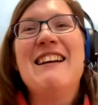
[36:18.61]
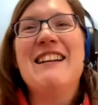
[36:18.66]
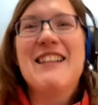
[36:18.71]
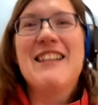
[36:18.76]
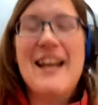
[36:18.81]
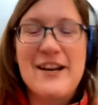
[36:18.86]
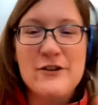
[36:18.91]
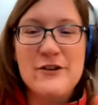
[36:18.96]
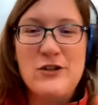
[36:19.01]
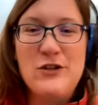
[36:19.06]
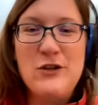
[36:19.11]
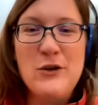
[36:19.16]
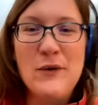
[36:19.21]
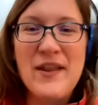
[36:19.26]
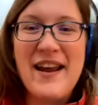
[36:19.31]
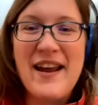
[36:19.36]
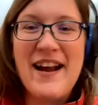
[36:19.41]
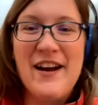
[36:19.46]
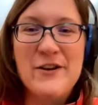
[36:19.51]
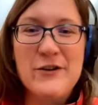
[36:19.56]
Like do
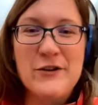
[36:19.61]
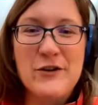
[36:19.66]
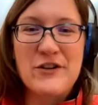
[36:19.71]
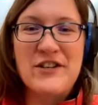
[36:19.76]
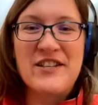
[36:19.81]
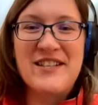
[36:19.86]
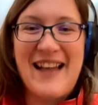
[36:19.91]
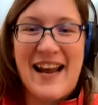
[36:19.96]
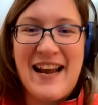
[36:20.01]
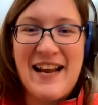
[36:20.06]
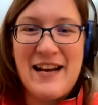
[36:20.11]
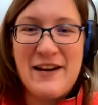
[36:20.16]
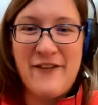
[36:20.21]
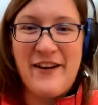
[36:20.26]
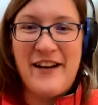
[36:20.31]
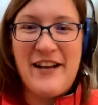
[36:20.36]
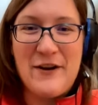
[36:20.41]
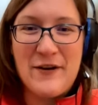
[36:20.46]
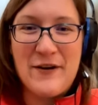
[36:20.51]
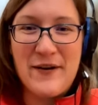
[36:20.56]
they understand
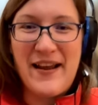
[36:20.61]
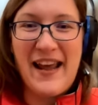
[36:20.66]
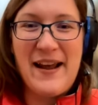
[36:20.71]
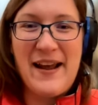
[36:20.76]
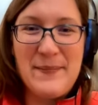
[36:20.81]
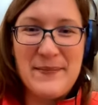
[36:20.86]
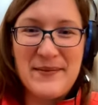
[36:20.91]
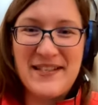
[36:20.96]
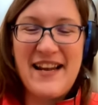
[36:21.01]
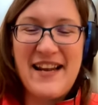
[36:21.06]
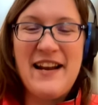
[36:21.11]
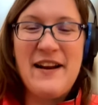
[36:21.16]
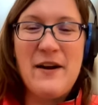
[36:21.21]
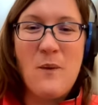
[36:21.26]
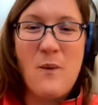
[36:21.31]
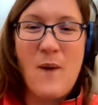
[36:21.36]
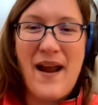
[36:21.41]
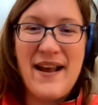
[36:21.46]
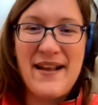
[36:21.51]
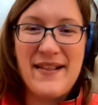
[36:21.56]
video games in a
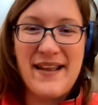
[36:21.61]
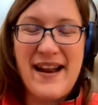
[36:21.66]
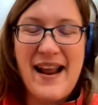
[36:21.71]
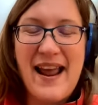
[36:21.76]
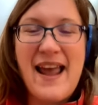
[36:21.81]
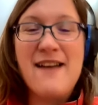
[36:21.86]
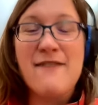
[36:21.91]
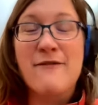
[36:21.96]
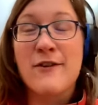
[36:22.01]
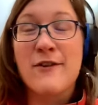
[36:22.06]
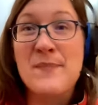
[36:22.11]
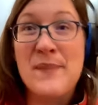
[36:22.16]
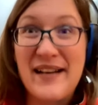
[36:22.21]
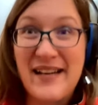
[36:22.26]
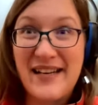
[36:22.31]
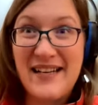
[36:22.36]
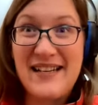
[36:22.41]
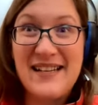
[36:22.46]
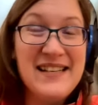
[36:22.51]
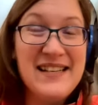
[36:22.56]
way that
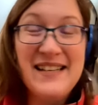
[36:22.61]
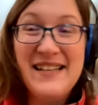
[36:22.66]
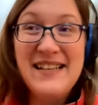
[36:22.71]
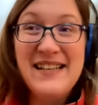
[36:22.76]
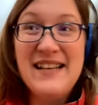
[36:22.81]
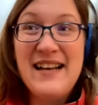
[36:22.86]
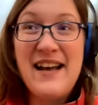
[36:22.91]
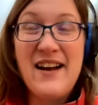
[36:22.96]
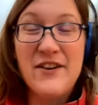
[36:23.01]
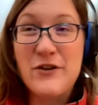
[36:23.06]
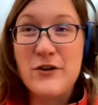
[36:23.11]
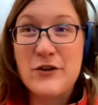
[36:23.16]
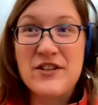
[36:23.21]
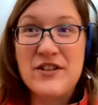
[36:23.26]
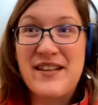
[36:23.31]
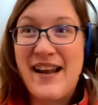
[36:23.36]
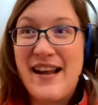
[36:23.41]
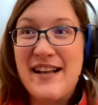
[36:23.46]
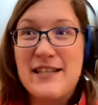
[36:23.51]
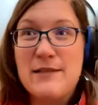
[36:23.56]
everybody
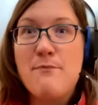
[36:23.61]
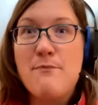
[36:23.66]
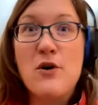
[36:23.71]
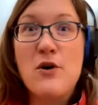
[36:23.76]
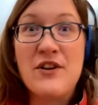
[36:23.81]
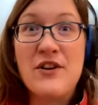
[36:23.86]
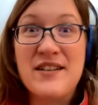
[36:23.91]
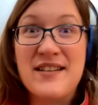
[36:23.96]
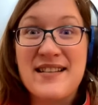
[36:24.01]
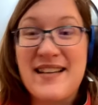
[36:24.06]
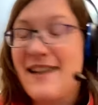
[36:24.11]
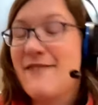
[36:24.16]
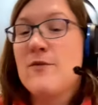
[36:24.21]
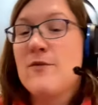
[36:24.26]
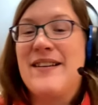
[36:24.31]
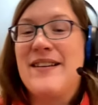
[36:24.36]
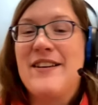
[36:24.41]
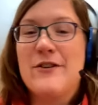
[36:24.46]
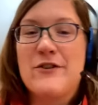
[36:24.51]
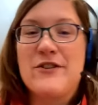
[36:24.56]
understands books,
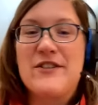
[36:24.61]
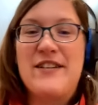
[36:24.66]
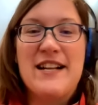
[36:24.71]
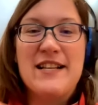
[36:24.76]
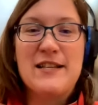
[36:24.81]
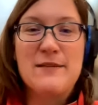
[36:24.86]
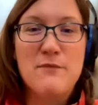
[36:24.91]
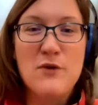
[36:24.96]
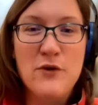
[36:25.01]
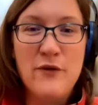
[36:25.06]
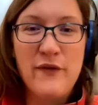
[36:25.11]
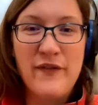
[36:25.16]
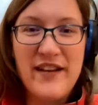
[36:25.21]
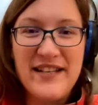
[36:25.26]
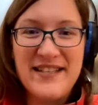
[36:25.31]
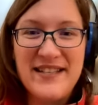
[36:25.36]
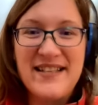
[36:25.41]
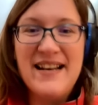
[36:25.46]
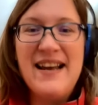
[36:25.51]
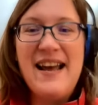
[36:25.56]
everybody understands
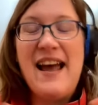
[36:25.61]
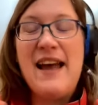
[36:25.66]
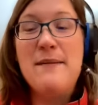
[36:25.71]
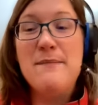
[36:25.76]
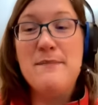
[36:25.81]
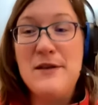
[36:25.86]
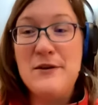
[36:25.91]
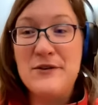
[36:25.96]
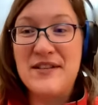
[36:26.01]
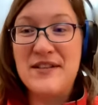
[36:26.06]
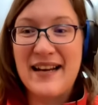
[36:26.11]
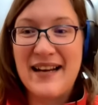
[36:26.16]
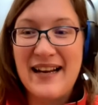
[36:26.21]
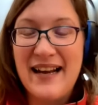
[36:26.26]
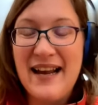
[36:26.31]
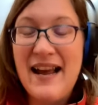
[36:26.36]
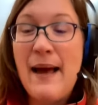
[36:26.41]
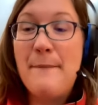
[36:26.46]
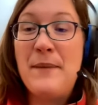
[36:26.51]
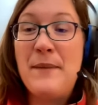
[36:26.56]
movies and
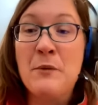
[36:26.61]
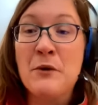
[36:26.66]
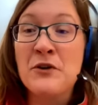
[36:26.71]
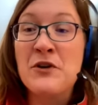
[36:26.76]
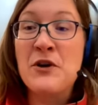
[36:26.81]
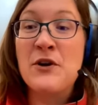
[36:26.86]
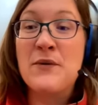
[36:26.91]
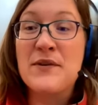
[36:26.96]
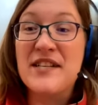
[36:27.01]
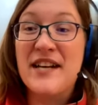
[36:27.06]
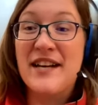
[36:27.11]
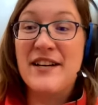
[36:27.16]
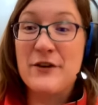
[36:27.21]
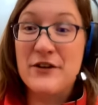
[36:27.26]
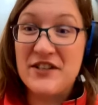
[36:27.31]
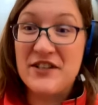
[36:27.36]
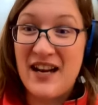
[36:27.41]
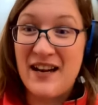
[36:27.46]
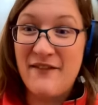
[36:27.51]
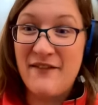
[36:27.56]
music. People don't always
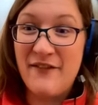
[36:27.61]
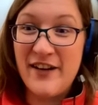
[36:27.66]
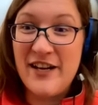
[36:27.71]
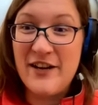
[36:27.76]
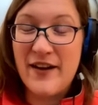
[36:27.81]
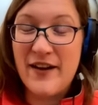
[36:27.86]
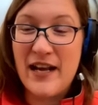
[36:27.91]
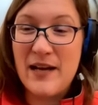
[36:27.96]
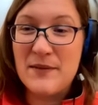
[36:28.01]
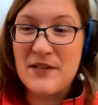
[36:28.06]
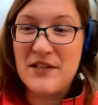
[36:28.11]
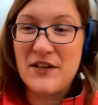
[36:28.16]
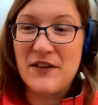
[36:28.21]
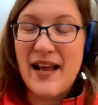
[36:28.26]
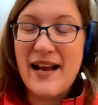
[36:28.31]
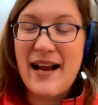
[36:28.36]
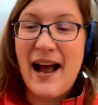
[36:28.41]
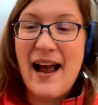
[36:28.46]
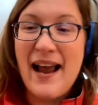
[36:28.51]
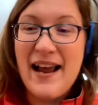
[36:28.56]
understand video games. So
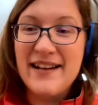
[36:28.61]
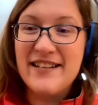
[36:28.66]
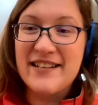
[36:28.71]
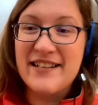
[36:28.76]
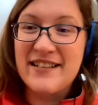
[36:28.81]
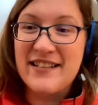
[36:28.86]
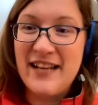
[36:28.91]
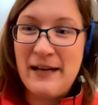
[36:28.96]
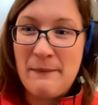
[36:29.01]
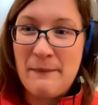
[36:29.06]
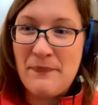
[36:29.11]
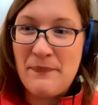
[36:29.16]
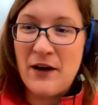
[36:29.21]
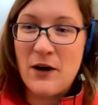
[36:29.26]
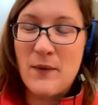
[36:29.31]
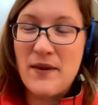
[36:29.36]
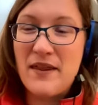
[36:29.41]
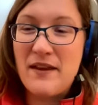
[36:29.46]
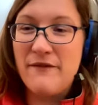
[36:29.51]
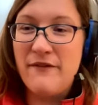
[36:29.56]
like I had to sit up
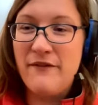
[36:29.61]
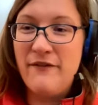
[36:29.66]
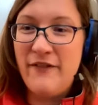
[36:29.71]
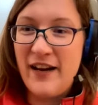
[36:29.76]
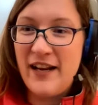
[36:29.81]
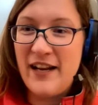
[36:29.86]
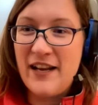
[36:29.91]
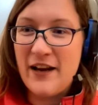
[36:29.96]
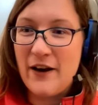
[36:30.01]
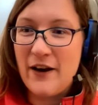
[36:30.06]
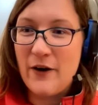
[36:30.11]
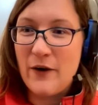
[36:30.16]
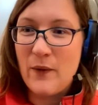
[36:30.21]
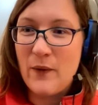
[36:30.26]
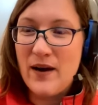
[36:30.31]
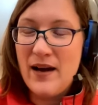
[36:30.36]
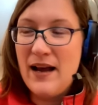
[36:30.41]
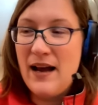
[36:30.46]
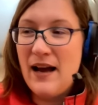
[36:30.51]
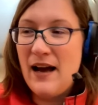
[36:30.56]
there with a
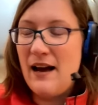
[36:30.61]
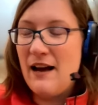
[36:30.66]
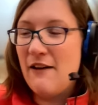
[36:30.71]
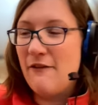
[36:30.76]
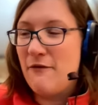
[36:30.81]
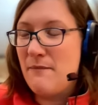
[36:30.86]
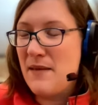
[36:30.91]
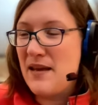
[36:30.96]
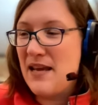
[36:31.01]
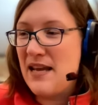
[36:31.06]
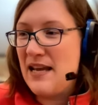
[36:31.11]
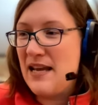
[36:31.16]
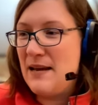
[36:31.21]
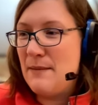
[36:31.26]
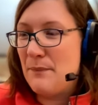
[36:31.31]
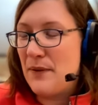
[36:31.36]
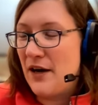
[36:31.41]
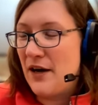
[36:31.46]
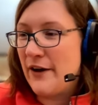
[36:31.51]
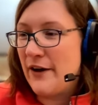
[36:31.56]
video of
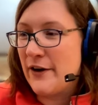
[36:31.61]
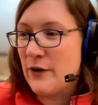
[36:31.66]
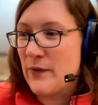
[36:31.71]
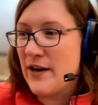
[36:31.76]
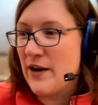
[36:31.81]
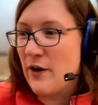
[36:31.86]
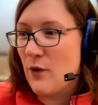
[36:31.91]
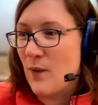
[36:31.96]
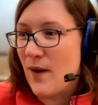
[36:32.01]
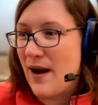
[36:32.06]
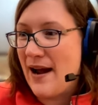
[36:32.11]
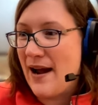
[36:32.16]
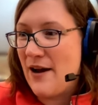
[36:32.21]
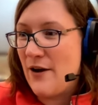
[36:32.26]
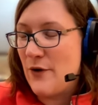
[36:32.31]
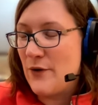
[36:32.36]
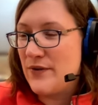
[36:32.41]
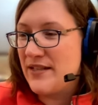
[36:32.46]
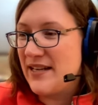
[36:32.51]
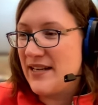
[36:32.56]
me puttering
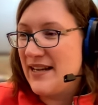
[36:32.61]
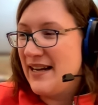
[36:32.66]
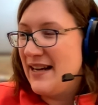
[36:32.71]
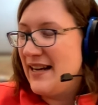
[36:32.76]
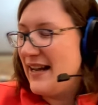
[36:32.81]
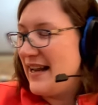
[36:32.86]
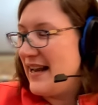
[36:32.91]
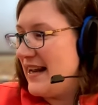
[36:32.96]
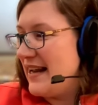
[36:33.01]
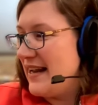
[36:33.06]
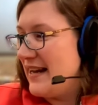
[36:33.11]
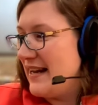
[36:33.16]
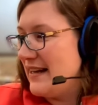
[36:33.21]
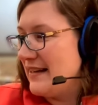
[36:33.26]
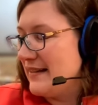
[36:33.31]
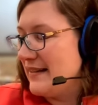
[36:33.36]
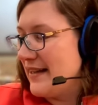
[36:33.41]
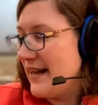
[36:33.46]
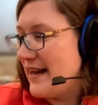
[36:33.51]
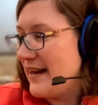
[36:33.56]
around
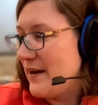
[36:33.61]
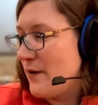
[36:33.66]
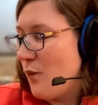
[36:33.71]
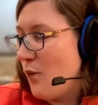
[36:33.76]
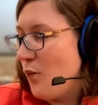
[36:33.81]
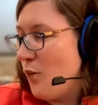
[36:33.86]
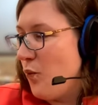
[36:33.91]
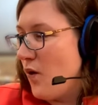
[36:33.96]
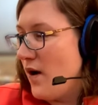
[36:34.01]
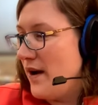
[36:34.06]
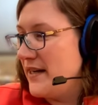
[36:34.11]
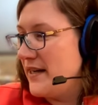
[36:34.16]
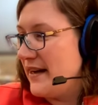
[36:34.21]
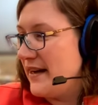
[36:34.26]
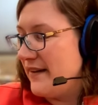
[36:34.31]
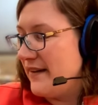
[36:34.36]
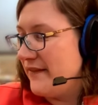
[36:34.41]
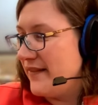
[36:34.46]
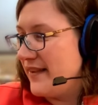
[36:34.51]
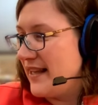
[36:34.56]
in like one
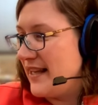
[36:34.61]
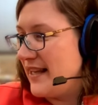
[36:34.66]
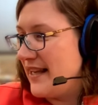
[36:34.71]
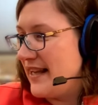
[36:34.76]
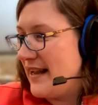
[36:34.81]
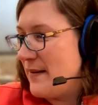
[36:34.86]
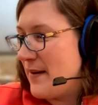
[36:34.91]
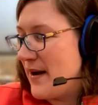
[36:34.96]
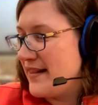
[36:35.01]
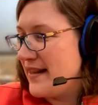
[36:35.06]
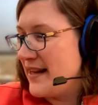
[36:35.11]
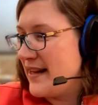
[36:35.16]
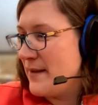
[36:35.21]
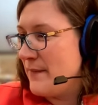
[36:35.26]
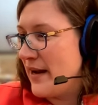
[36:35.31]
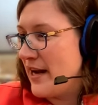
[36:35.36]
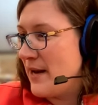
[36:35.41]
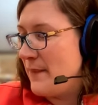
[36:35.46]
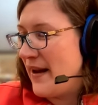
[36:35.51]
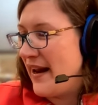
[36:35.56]
of the, I think it
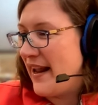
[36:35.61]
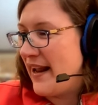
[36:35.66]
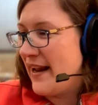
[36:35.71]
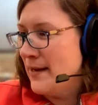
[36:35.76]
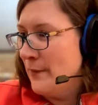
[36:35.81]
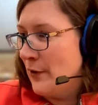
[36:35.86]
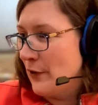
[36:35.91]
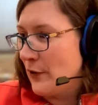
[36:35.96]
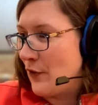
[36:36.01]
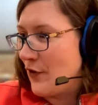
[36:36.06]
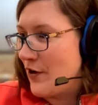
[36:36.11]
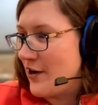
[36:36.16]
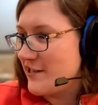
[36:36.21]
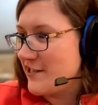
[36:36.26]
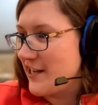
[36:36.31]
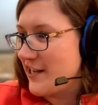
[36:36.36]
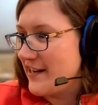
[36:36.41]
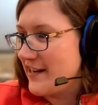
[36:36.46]
might have been Animal Crossing.